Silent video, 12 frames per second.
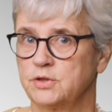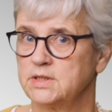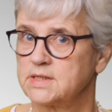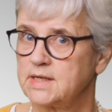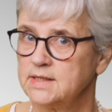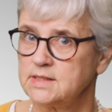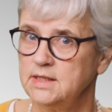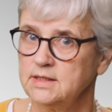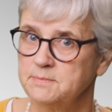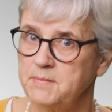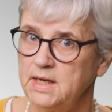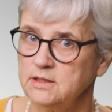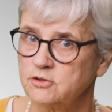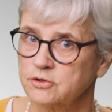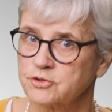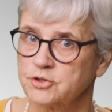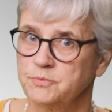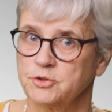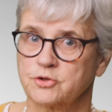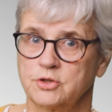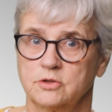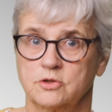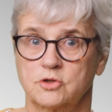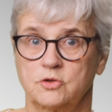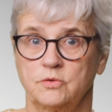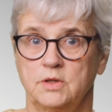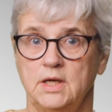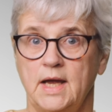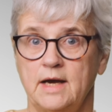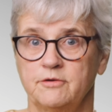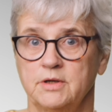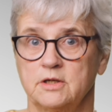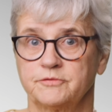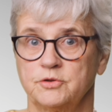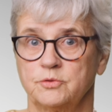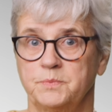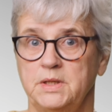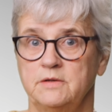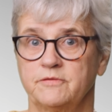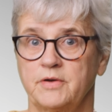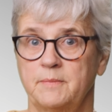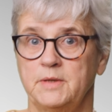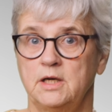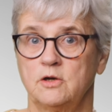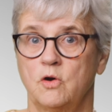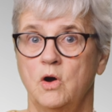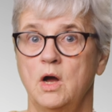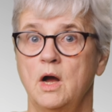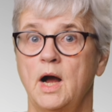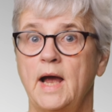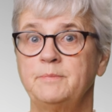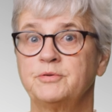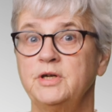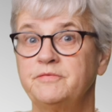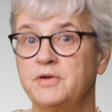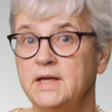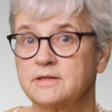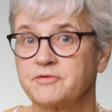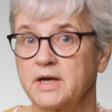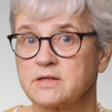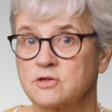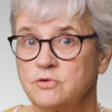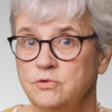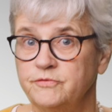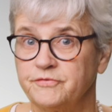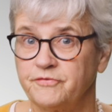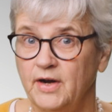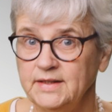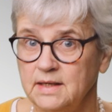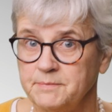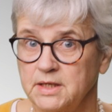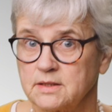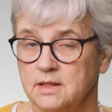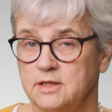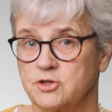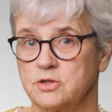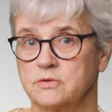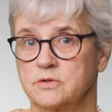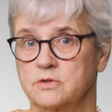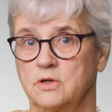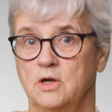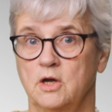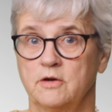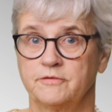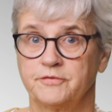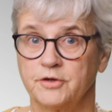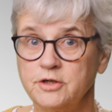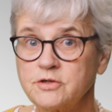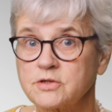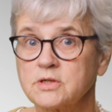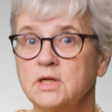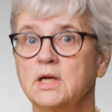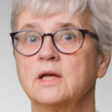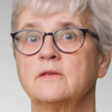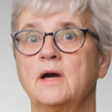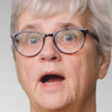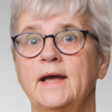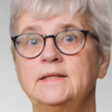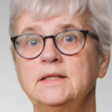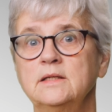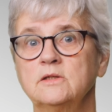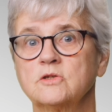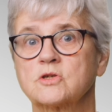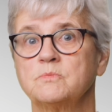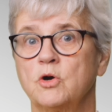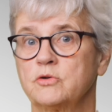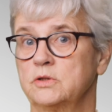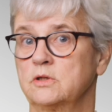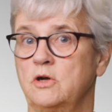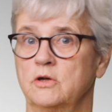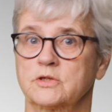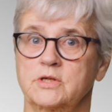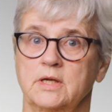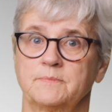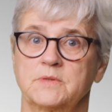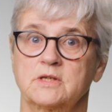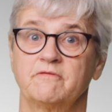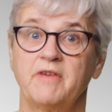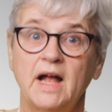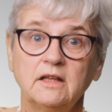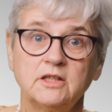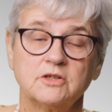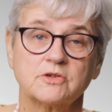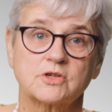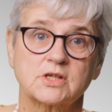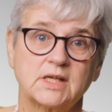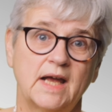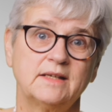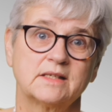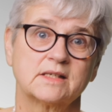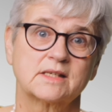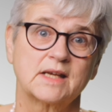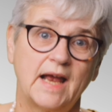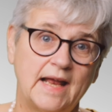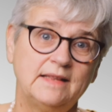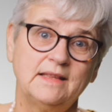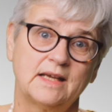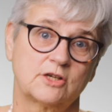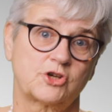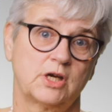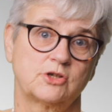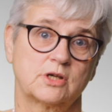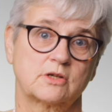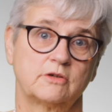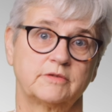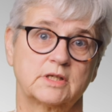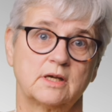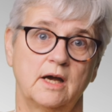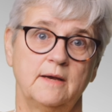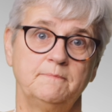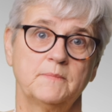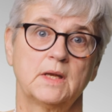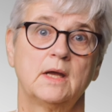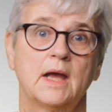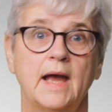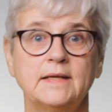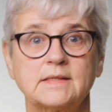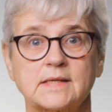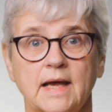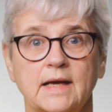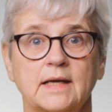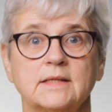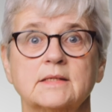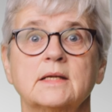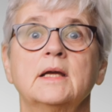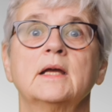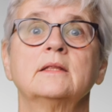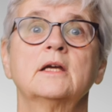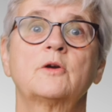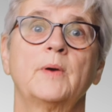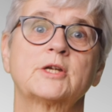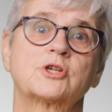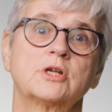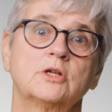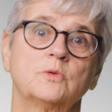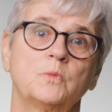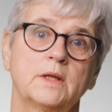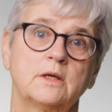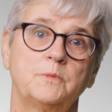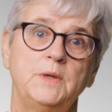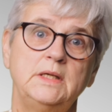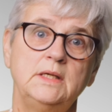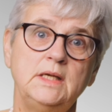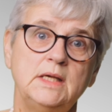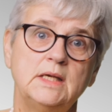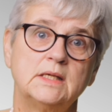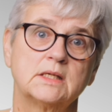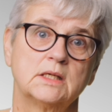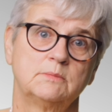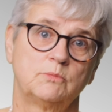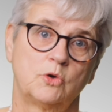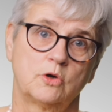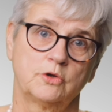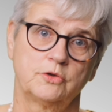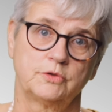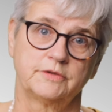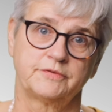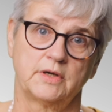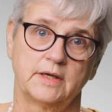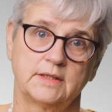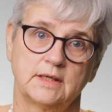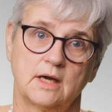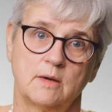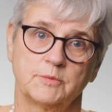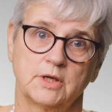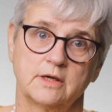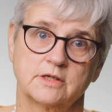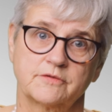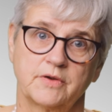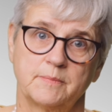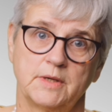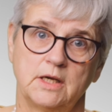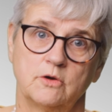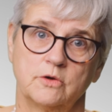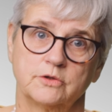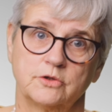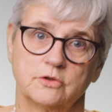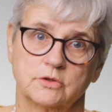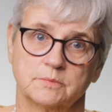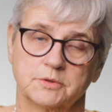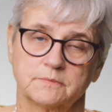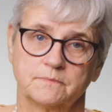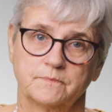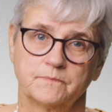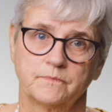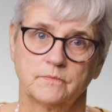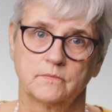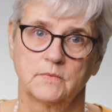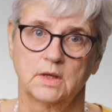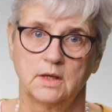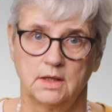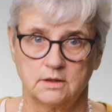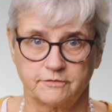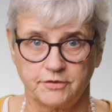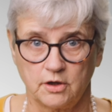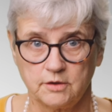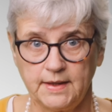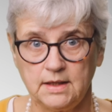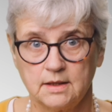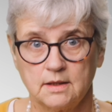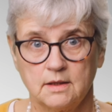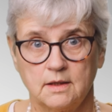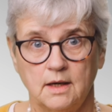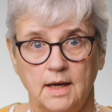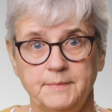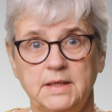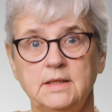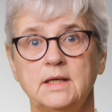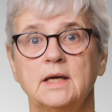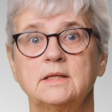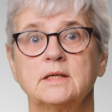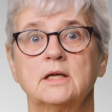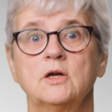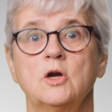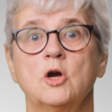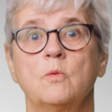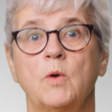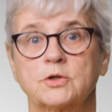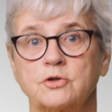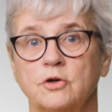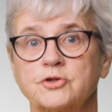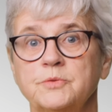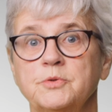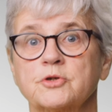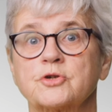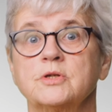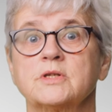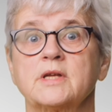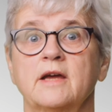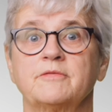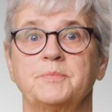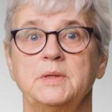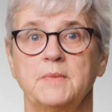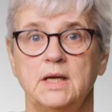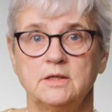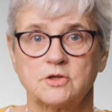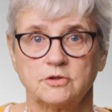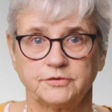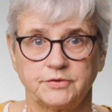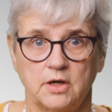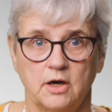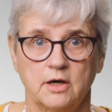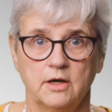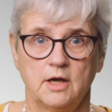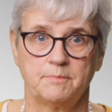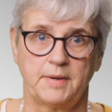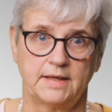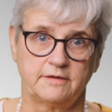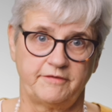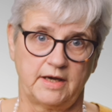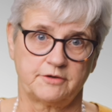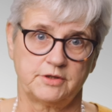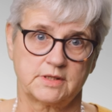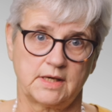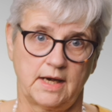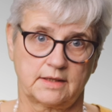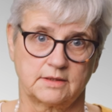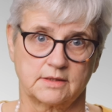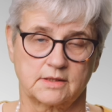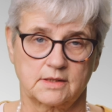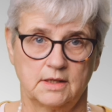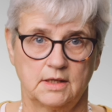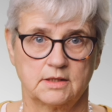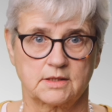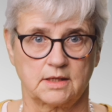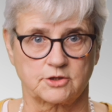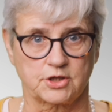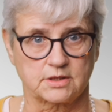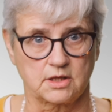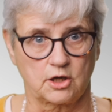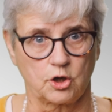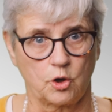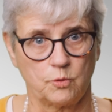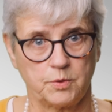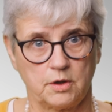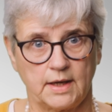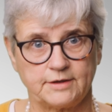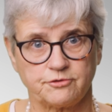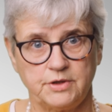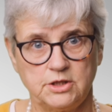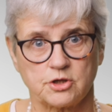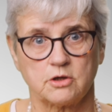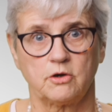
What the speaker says: discussing the main contributions to the area of European family law, I briefly address two fundamental issues. First, the ideals, moral concepts, values, standards, and their changes over time. And second, the question whether we need more unified and harmonized family law in Europe. In the following, I'm indicating what contributions have been made so far by the various actors, such as the global and regional